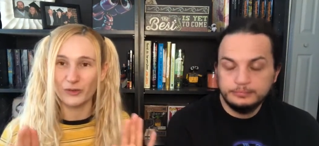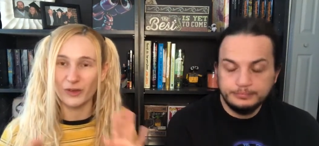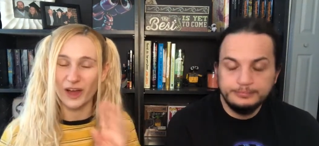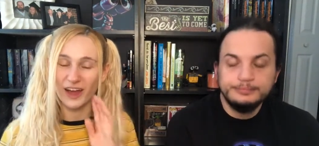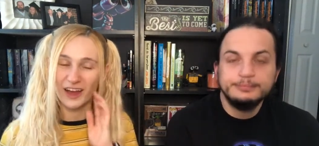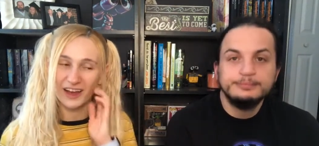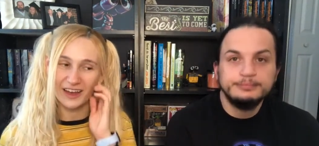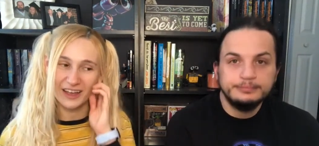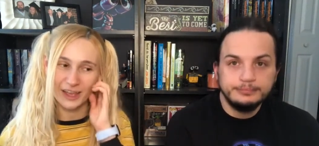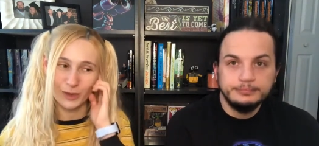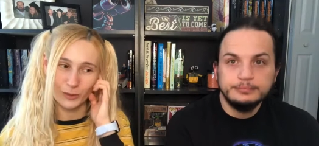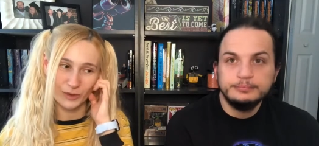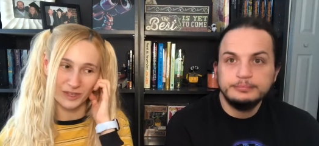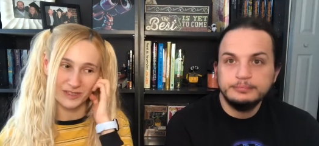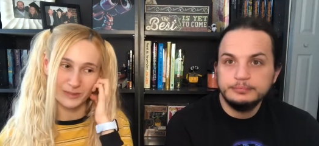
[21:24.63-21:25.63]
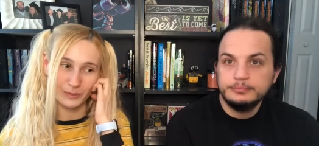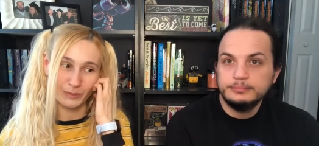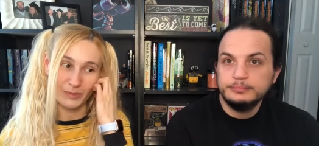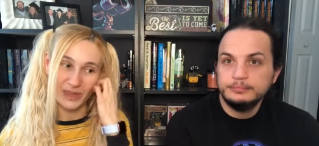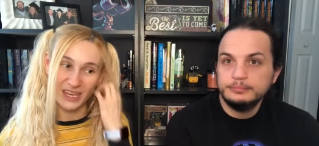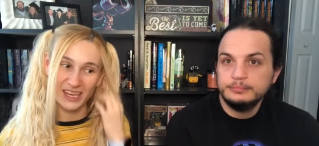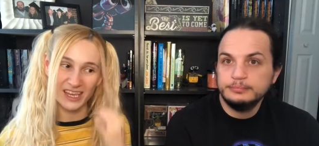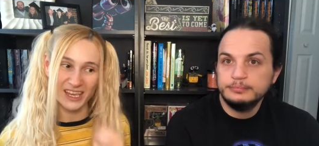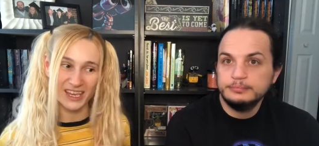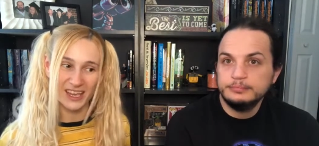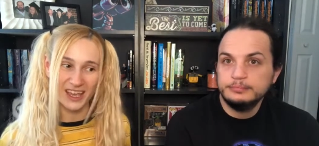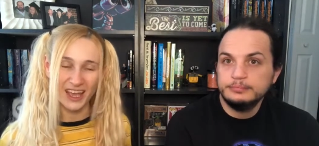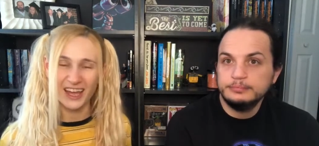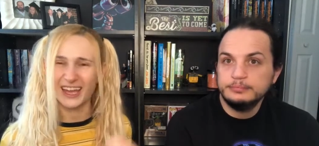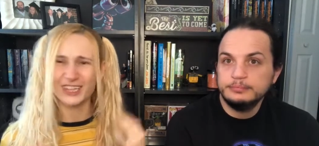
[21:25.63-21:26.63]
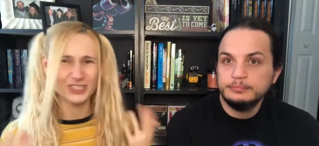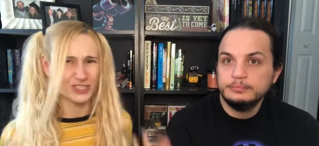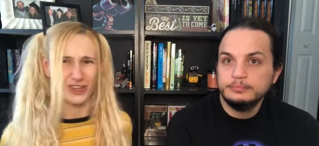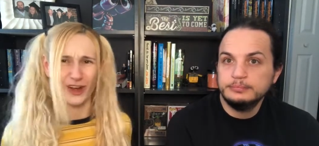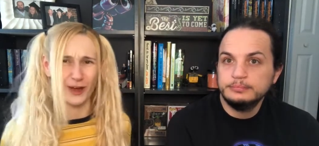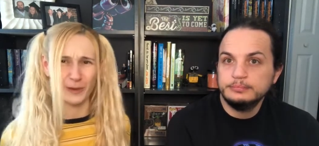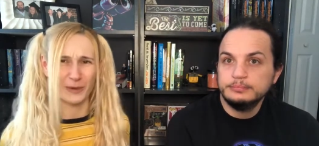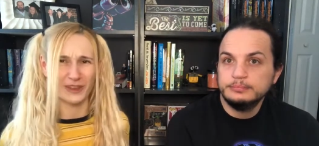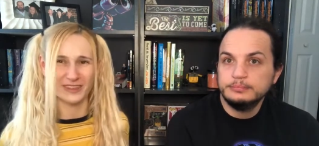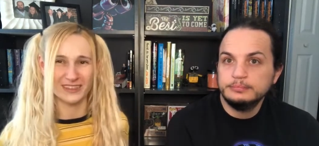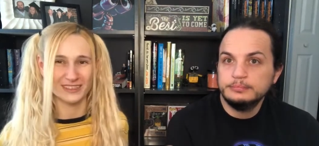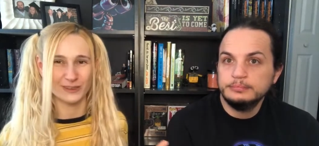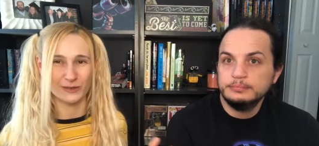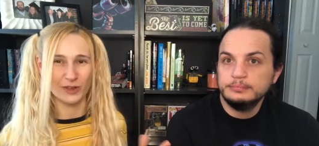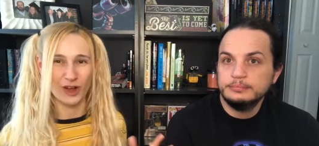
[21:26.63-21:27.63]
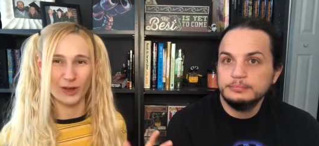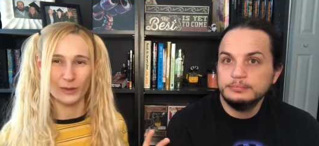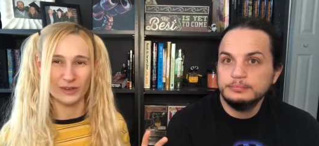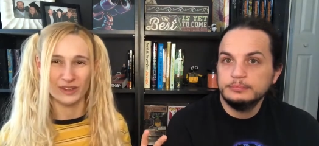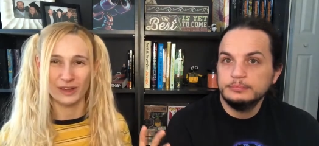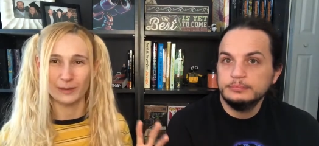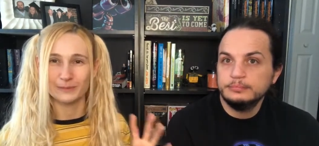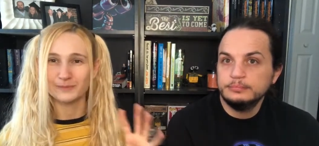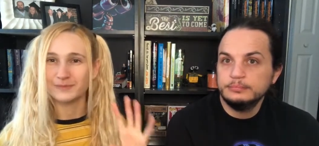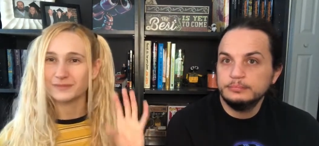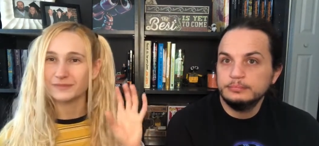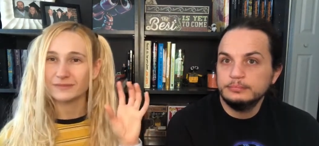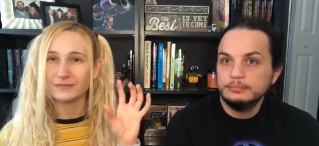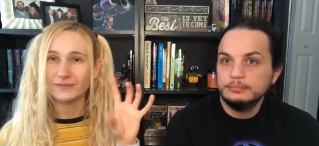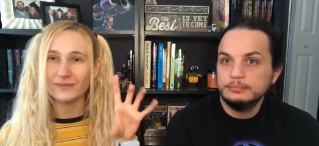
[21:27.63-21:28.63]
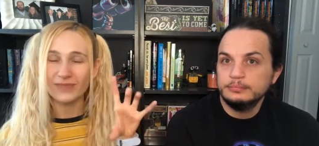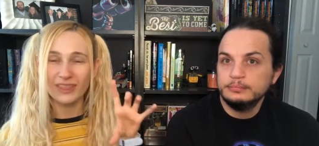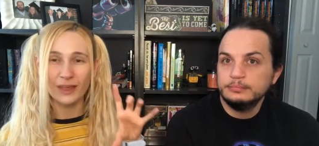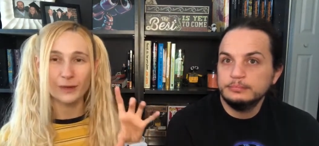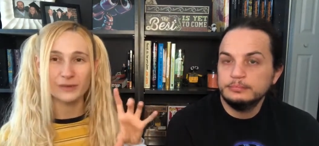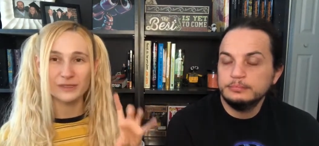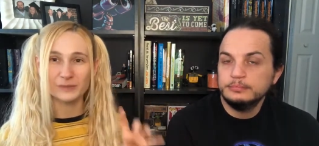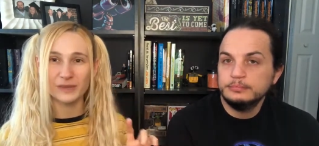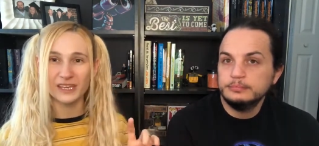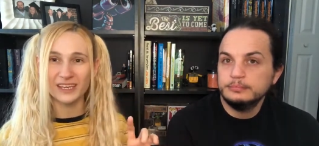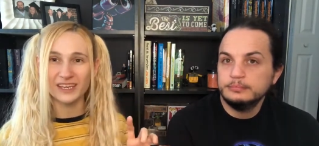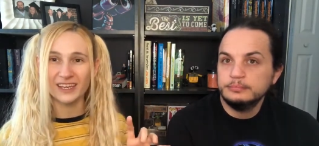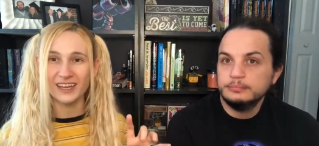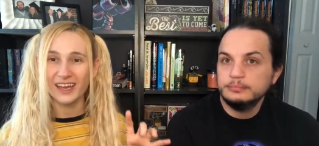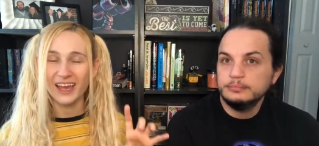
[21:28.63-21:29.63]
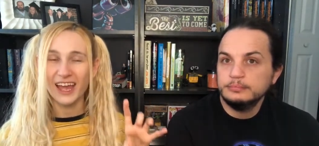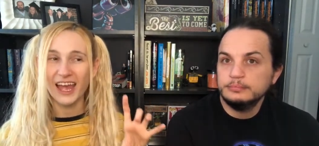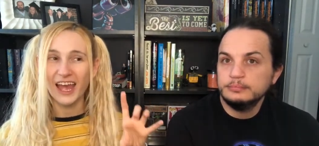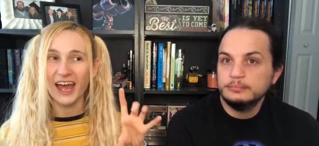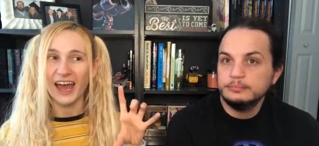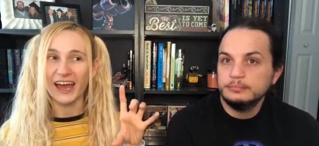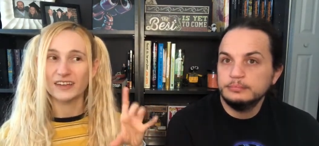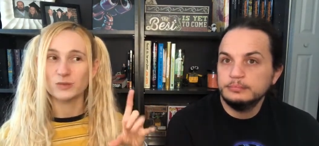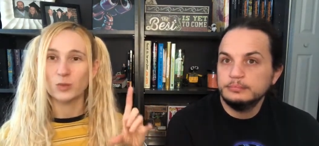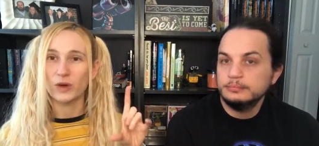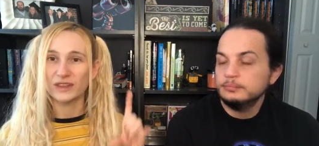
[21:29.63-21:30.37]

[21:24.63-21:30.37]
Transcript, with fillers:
Speaker 1: Mm. Uh, it was me. I should talk about this in a vlog one time. It was me as what